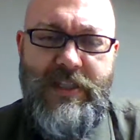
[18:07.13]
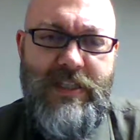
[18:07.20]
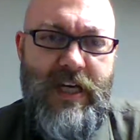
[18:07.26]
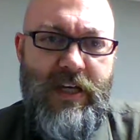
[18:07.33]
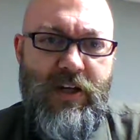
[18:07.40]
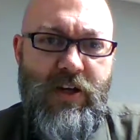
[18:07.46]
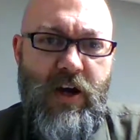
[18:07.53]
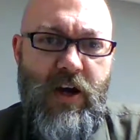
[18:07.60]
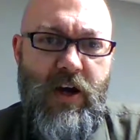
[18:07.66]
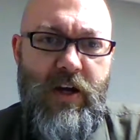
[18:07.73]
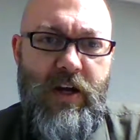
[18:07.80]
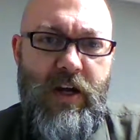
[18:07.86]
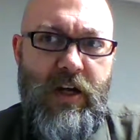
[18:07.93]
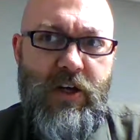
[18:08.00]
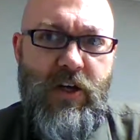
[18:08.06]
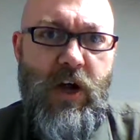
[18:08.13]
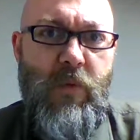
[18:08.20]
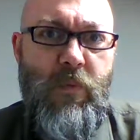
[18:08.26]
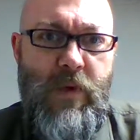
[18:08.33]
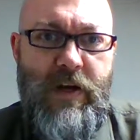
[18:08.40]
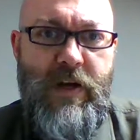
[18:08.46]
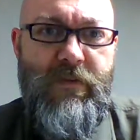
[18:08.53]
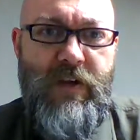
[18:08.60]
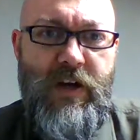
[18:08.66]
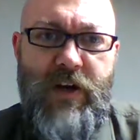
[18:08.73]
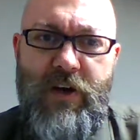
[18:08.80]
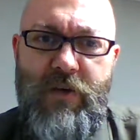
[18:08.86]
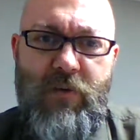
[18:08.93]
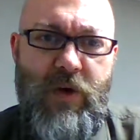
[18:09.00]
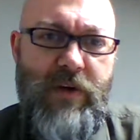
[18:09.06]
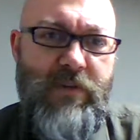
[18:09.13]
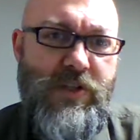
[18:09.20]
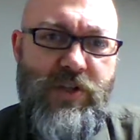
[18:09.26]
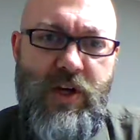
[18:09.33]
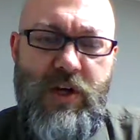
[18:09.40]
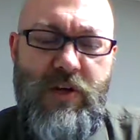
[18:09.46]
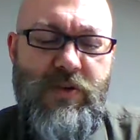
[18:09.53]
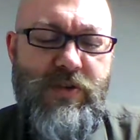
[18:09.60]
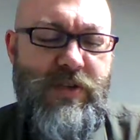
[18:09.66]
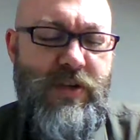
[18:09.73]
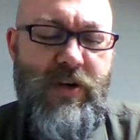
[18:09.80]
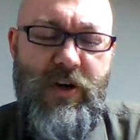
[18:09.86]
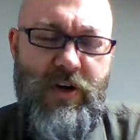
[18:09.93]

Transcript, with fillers: and I had caught uh, caught wind of it on one of his shows, or,